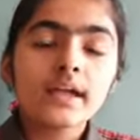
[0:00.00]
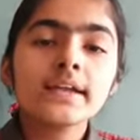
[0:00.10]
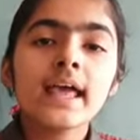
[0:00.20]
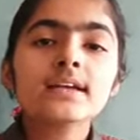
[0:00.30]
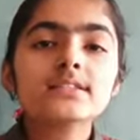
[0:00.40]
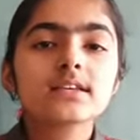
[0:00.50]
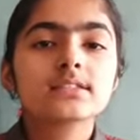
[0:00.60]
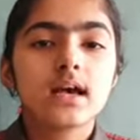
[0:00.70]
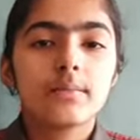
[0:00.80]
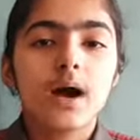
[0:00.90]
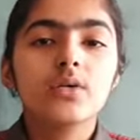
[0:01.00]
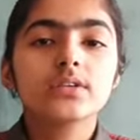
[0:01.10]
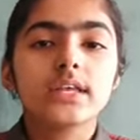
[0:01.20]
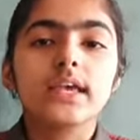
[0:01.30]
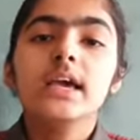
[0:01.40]
Next is
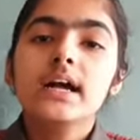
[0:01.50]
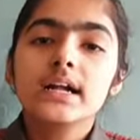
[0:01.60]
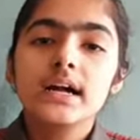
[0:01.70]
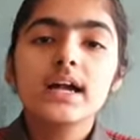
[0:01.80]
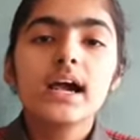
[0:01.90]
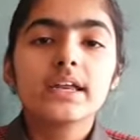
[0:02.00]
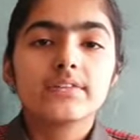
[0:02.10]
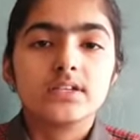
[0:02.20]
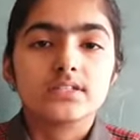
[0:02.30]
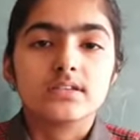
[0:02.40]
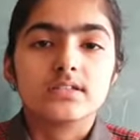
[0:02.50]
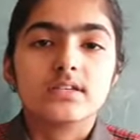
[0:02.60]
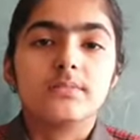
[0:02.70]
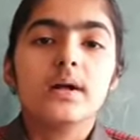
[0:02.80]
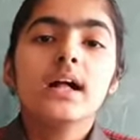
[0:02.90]
about the Ganga river
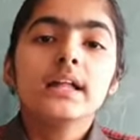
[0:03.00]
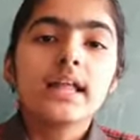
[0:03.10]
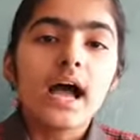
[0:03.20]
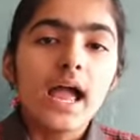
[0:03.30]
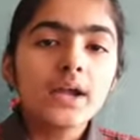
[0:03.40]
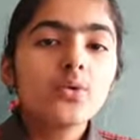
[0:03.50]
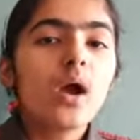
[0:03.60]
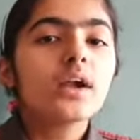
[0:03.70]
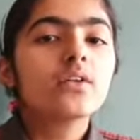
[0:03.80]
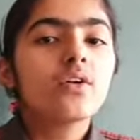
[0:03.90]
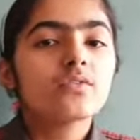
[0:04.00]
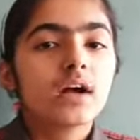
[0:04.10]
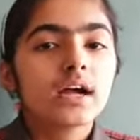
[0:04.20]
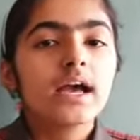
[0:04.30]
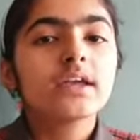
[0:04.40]
system. The headquarter of Ganga